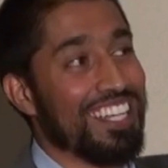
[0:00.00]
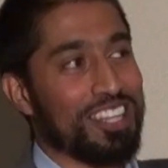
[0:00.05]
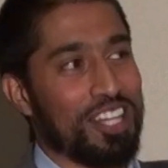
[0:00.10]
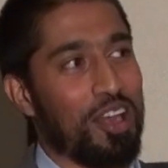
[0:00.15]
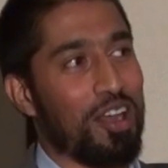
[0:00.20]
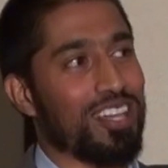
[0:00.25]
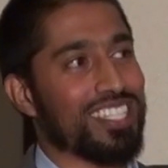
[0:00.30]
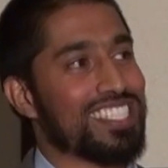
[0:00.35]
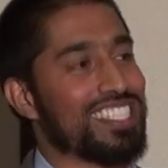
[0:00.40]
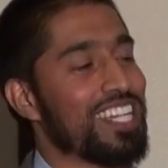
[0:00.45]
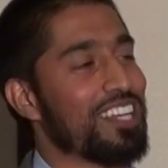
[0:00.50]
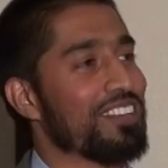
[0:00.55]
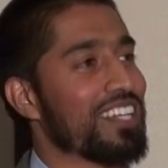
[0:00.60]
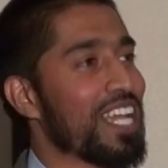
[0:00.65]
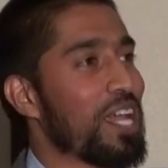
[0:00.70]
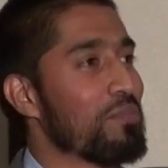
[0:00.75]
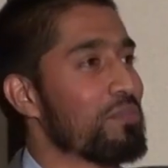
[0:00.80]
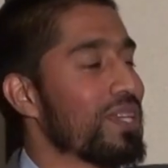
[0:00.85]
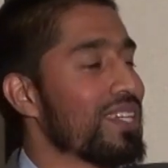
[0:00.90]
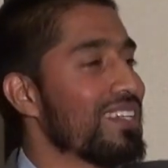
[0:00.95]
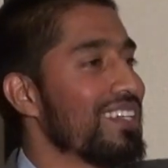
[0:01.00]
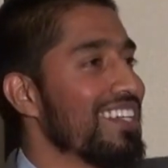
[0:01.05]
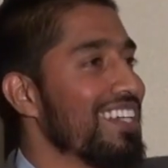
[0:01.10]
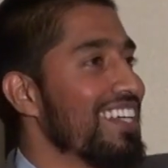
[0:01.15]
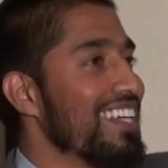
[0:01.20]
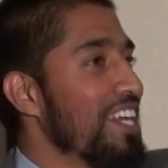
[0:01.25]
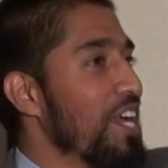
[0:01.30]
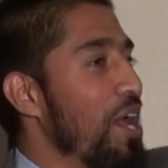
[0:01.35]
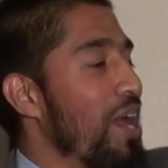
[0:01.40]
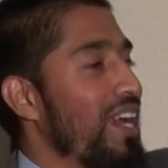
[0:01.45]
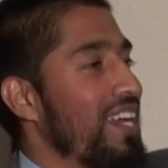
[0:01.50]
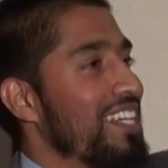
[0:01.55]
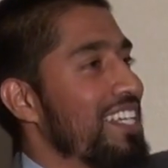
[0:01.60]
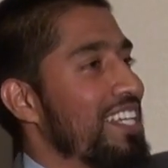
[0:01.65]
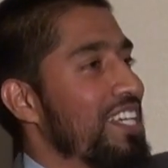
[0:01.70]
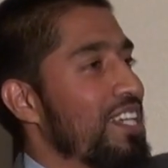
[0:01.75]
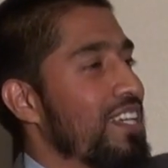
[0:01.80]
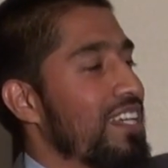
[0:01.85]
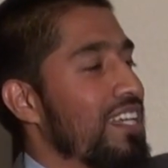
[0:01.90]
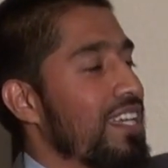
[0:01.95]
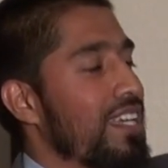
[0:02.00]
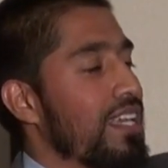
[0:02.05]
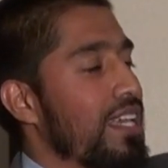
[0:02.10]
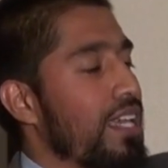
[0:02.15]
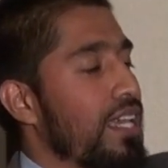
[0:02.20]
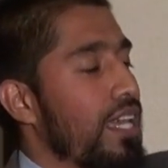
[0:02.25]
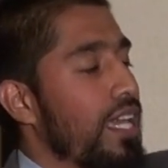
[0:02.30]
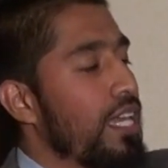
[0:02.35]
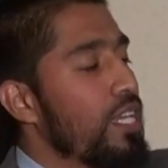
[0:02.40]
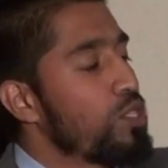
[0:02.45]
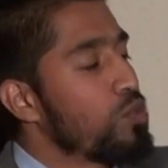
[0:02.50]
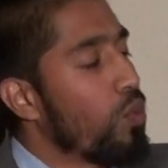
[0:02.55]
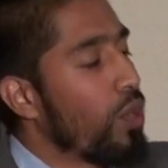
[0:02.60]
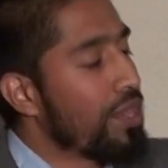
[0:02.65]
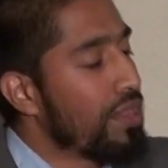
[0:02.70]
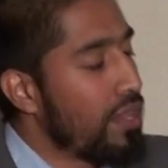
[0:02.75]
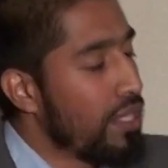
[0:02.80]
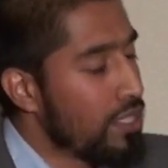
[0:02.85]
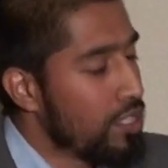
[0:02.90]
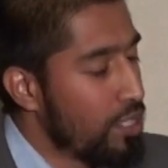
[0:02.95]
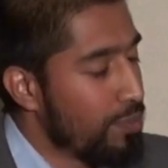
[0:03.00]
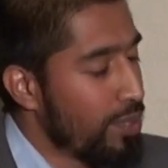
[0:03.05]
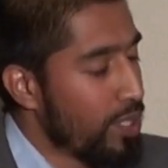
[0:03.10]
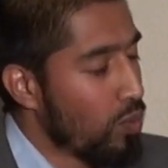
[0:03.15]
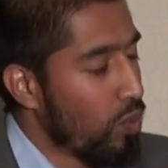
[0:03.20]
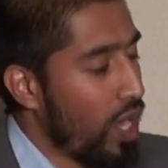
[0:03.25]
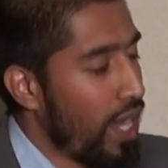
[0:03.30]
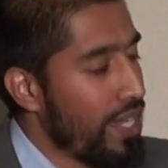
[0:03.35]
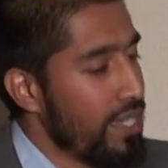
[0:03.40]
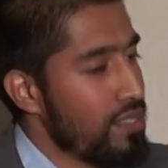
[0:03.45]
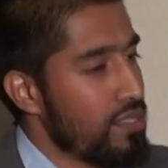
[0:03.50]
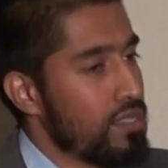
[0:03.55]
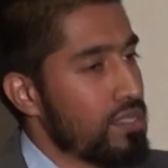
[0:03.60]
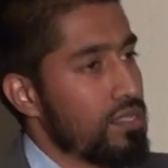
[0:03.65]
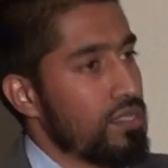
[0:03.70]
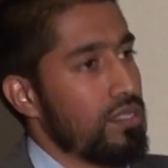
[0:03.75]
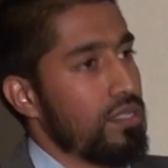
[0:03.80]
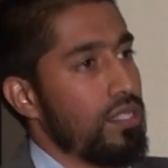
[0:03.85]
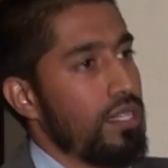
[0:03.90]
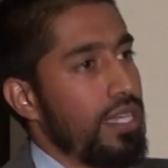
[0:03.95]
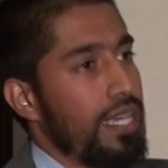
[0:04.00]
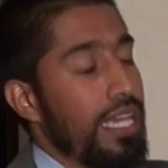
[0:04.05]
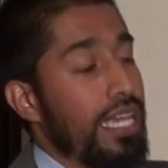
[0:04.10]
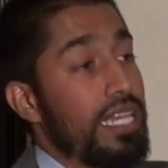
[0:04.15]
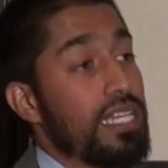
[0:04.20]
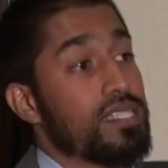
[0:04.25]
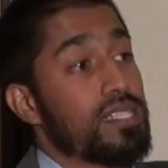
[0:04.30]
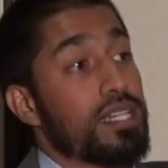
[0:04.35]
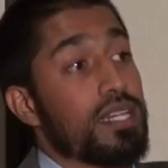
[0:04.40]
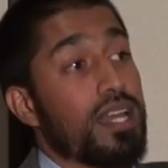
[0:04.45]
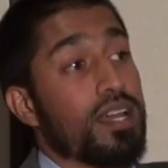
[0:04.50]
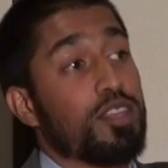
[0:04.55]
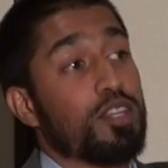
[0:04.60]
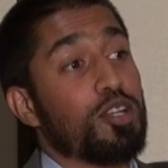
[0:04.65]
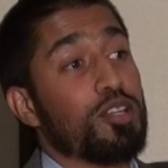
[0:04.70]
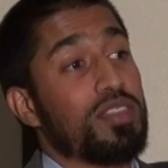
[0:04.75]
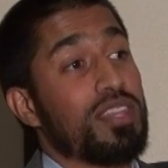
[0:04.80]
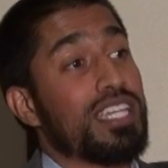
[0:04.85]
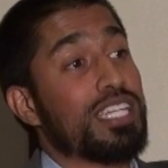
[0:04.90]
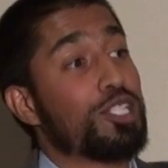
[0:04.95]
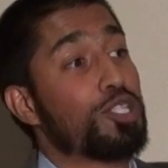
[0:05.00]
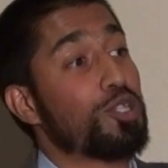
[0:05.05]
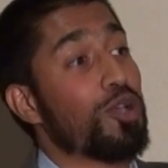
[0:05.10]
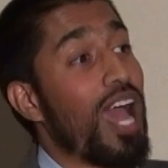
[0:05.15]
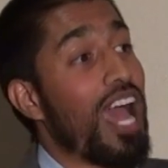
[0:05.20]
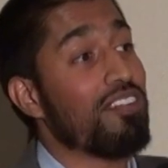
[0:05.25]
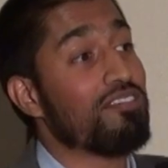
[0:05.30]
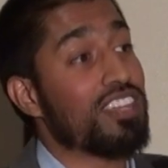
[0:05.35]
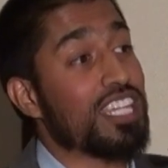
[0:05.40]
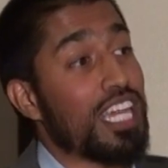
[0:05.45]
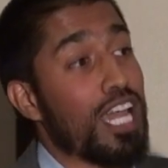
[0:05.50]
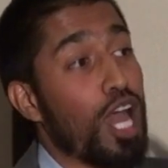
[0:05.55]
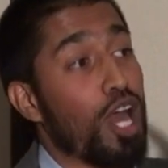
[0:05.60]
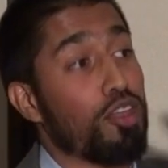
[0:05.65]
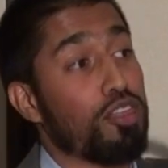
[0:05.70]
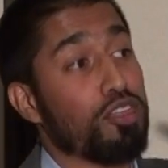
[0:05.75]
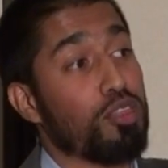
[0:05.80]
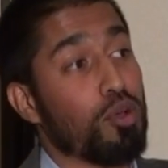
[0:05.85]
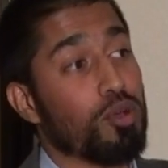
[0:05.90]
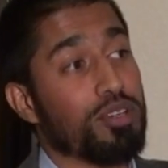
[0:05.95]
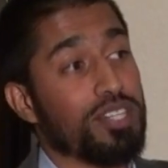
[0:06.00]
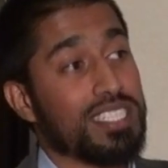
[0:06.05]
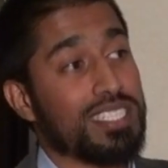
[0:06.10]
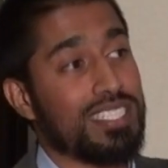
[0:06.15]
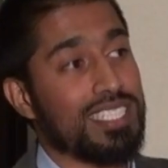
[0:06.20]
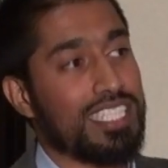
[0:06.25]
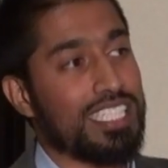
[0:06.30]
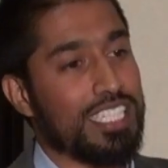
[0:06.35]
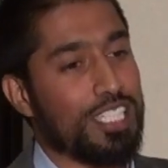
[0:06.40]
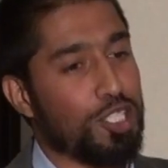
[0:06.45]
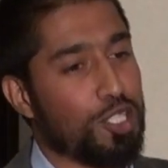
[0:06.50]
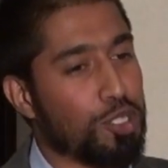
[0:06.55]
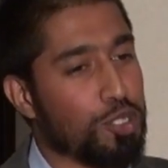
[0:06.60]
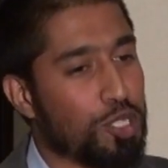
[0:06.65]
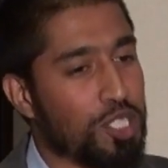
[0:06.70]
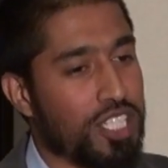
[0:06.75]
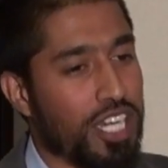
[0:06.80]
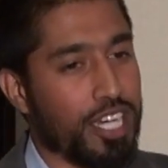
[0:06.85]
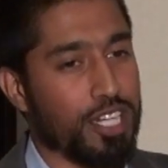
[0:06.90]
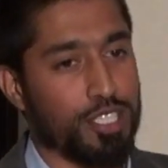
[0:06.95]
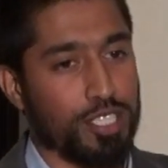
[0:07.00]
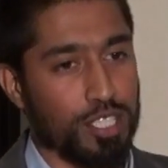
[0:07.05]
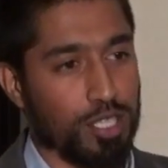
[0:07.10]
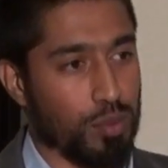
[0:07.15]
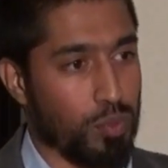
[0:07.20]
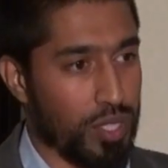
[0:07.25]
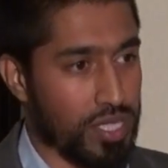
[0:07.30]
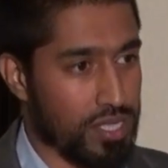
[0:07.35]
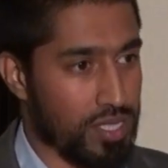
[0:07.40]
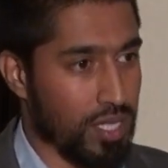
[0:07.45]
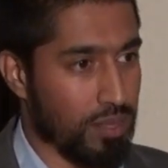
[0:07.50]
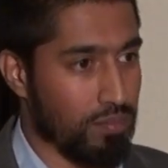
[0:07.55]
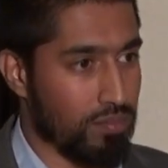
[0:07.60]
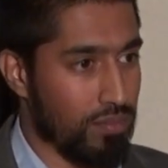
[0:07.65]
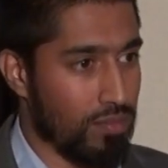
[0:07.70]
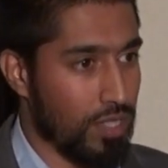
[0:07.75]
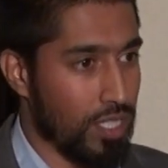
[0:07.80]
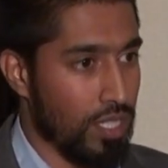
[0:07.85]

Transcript: They're all staring at me. It is one thing to be wise, it is another thing to have the authority to share your wisdom.